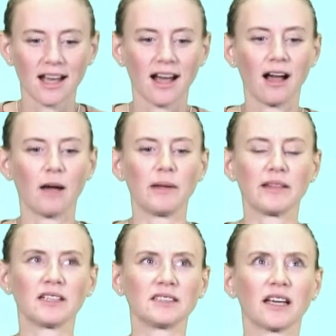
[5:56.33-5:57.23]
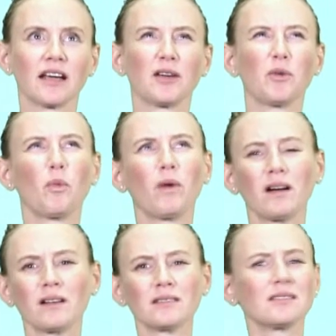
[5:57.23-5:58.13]
And they say,
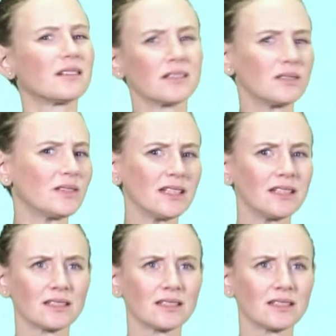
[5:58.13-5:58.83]
well, I don't really